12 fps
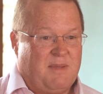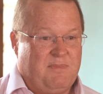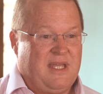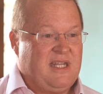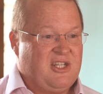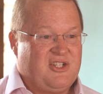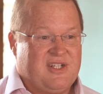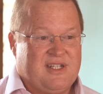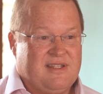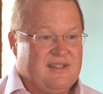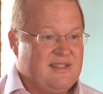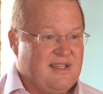
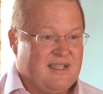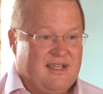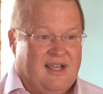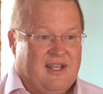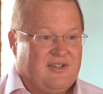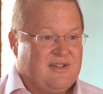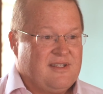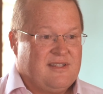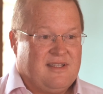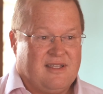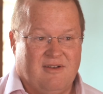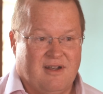pediatricians, psychiatrists,
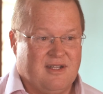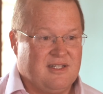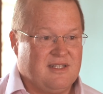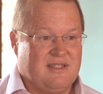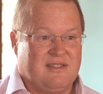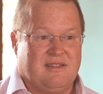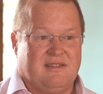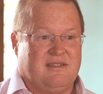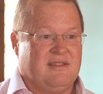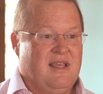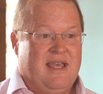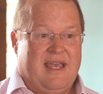
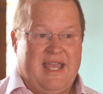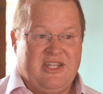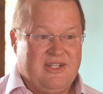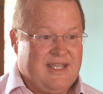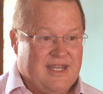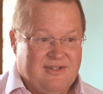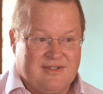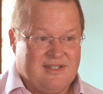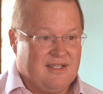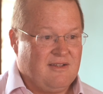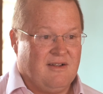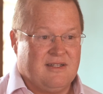psychologists, educational
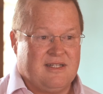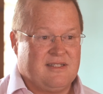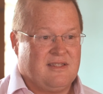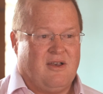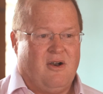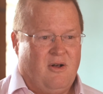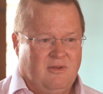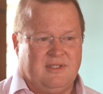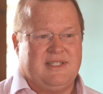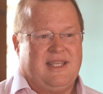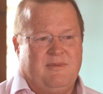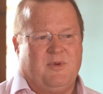psychologists, the whole
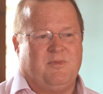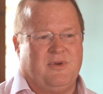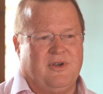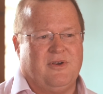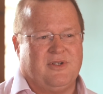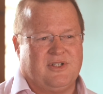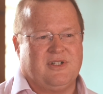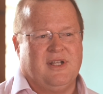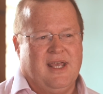team approach.